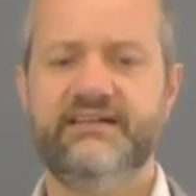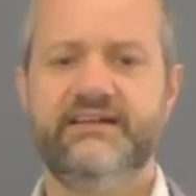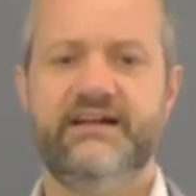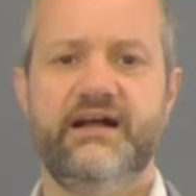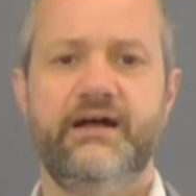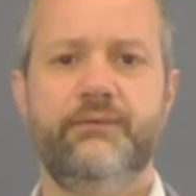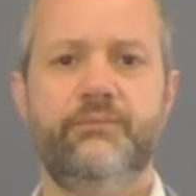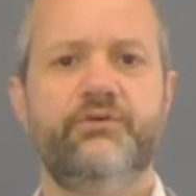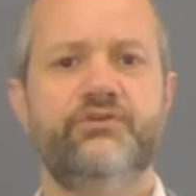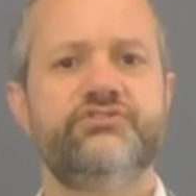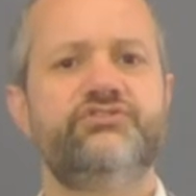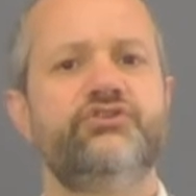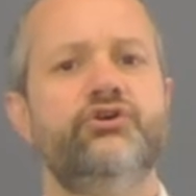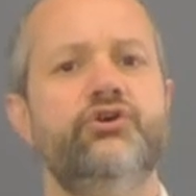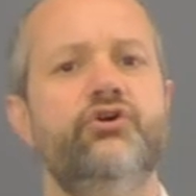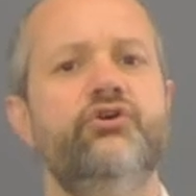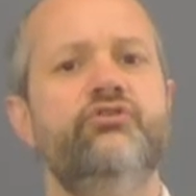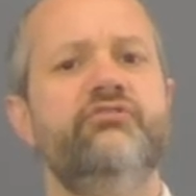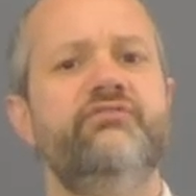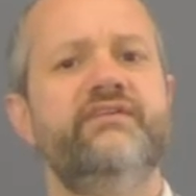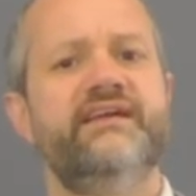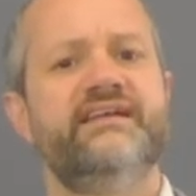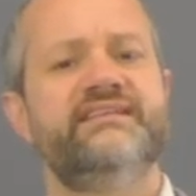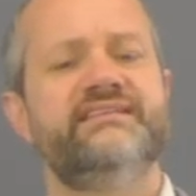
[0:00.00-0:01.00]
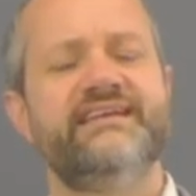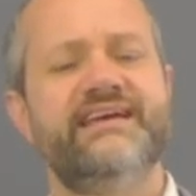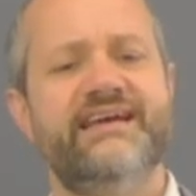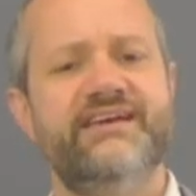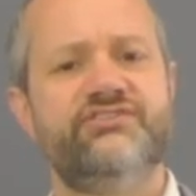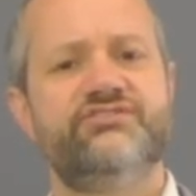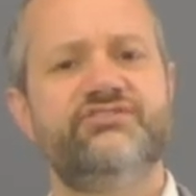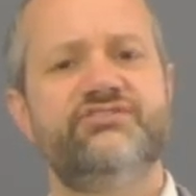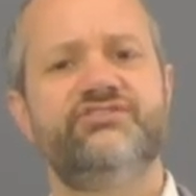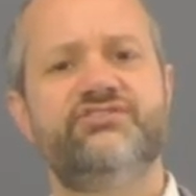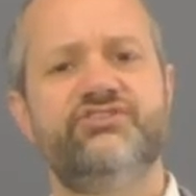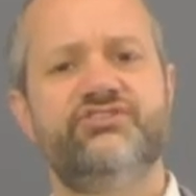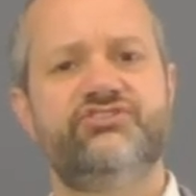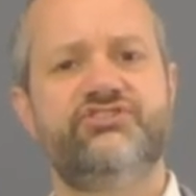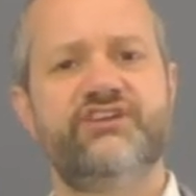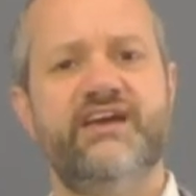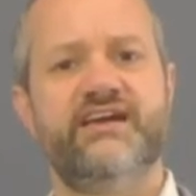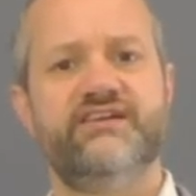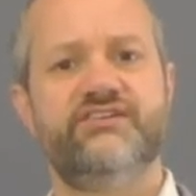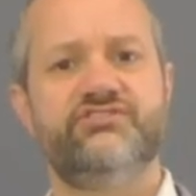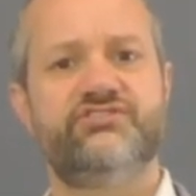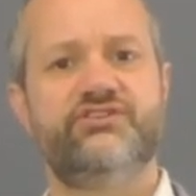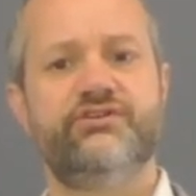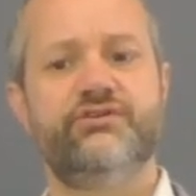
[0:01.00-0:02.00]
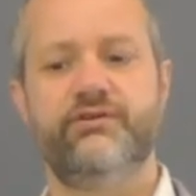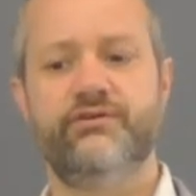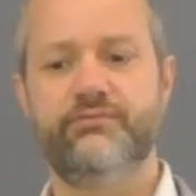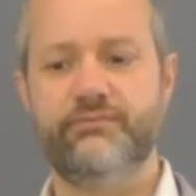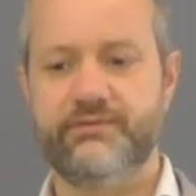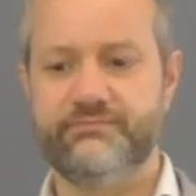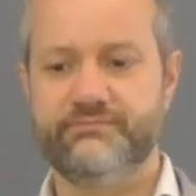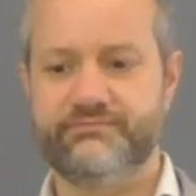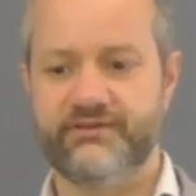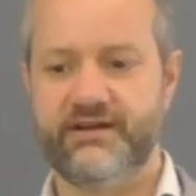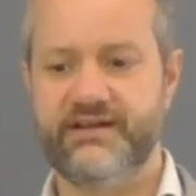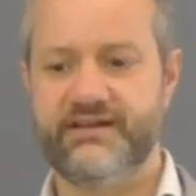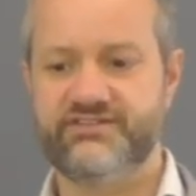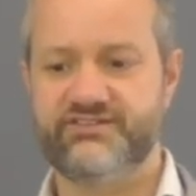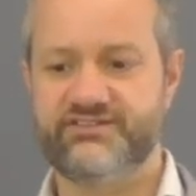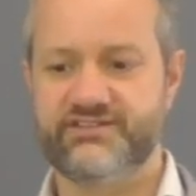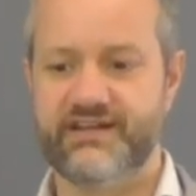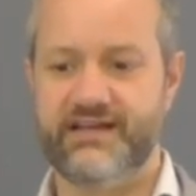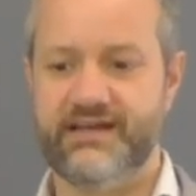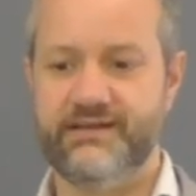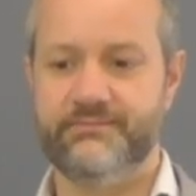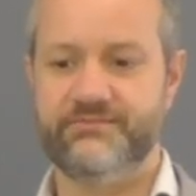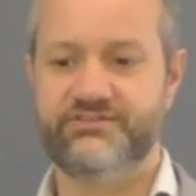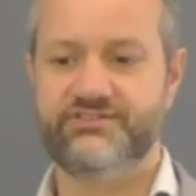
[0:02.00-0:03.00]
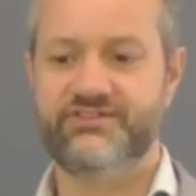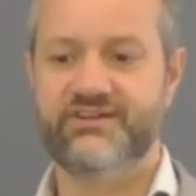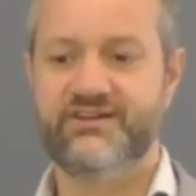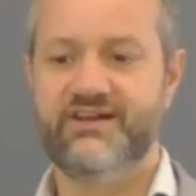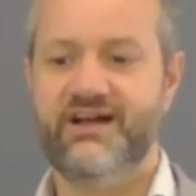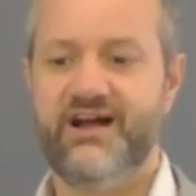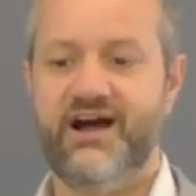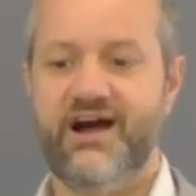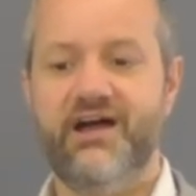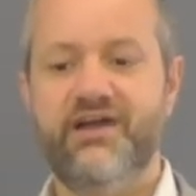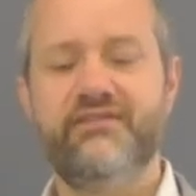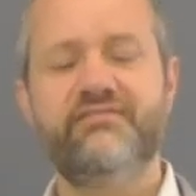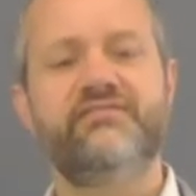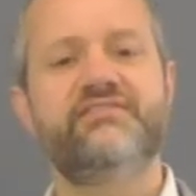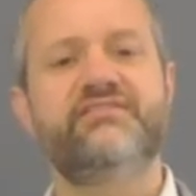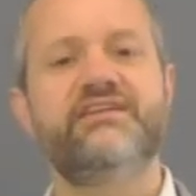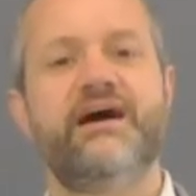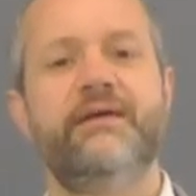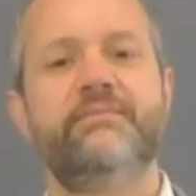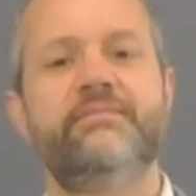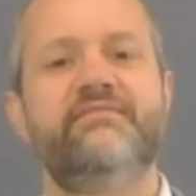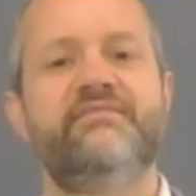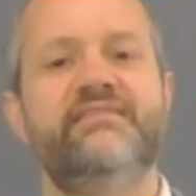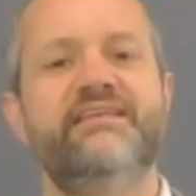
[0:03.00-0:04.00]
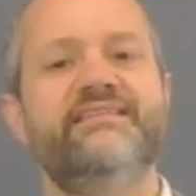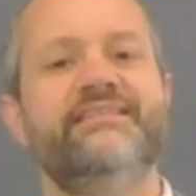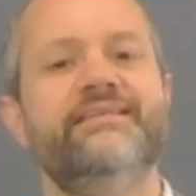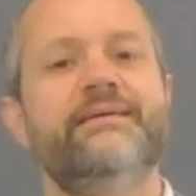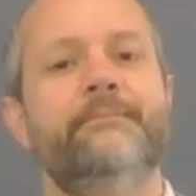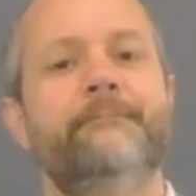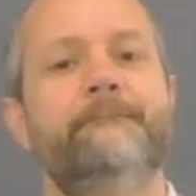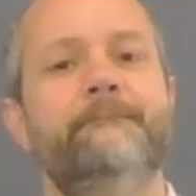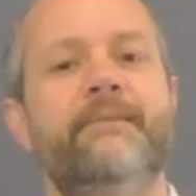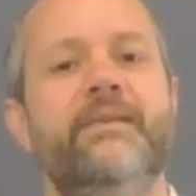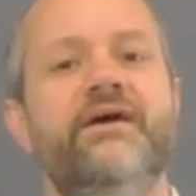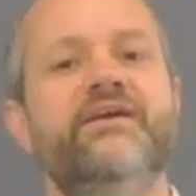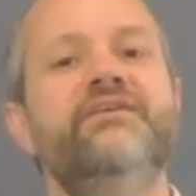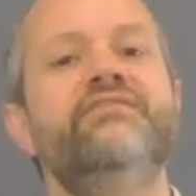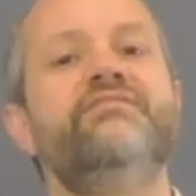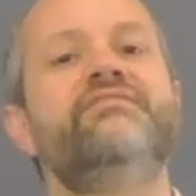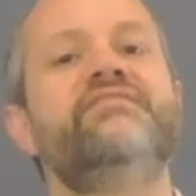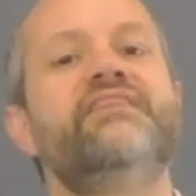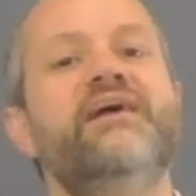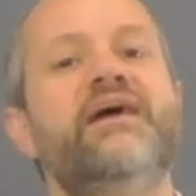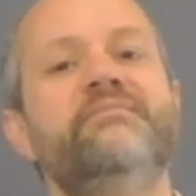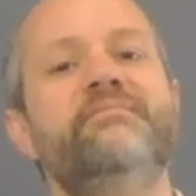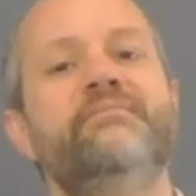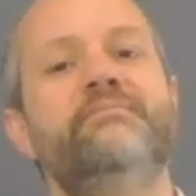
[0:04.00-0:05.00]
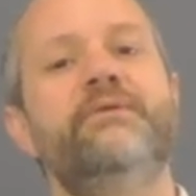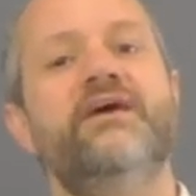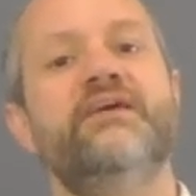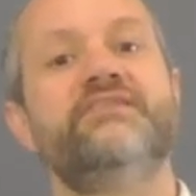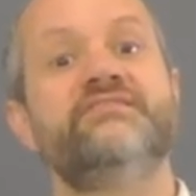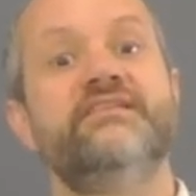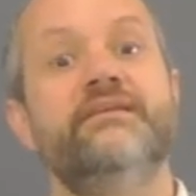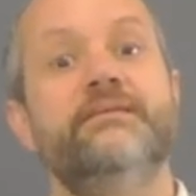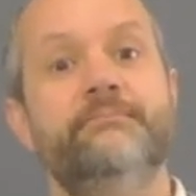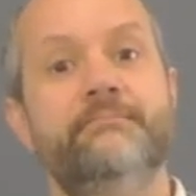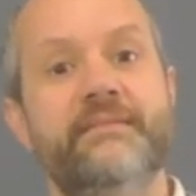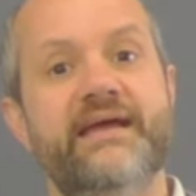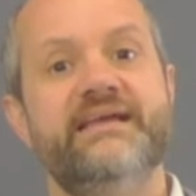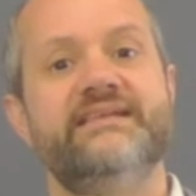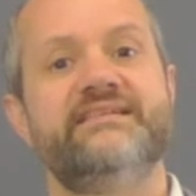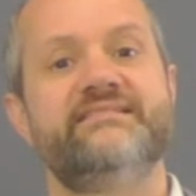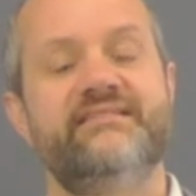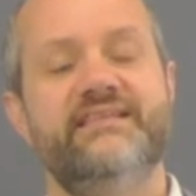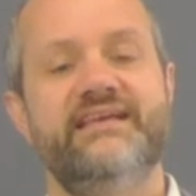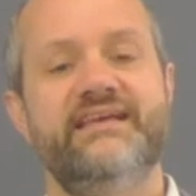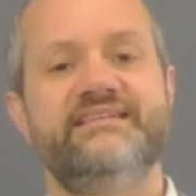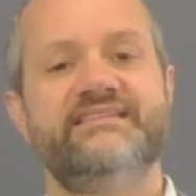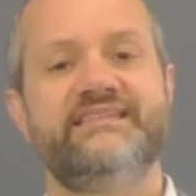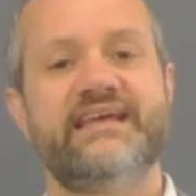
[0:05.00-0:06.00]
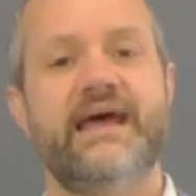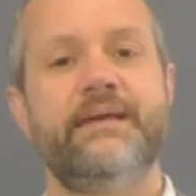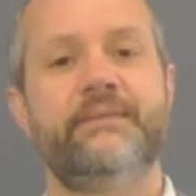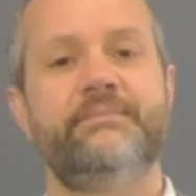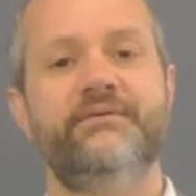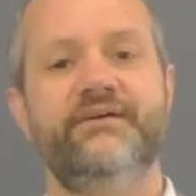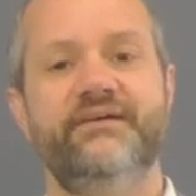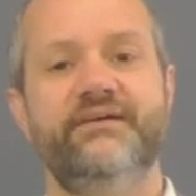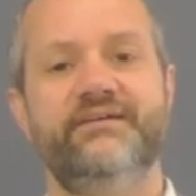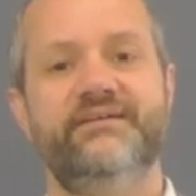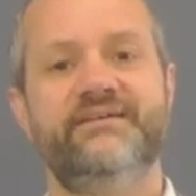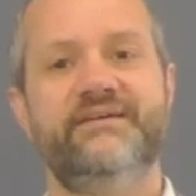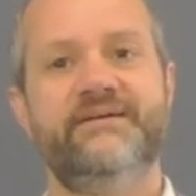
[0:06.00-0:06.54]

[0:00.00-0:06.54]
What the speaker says: What's your orientation to change? Do you embrace change? Are you the type of person that makes things happen?